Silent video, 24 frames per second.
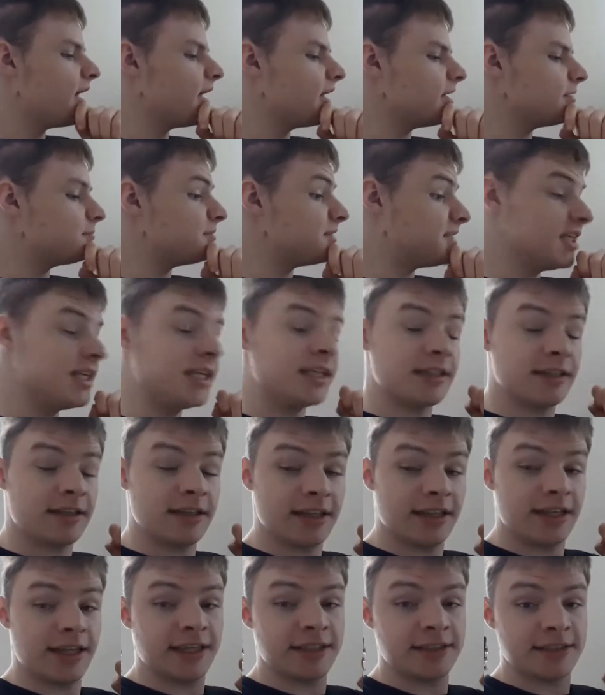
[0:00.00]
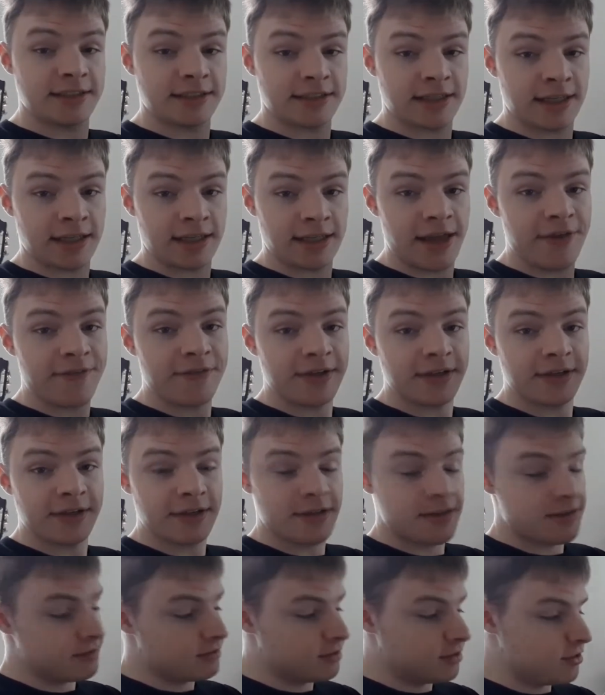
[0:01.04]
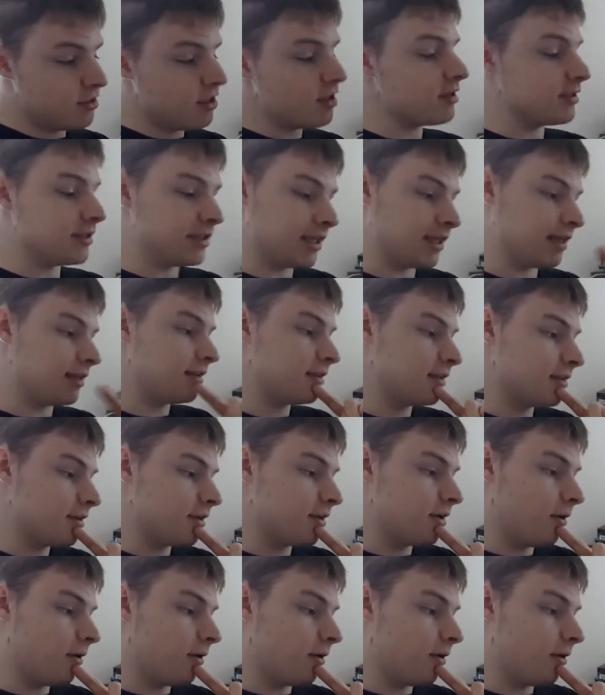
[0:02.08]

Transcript: and particularly it is 11:30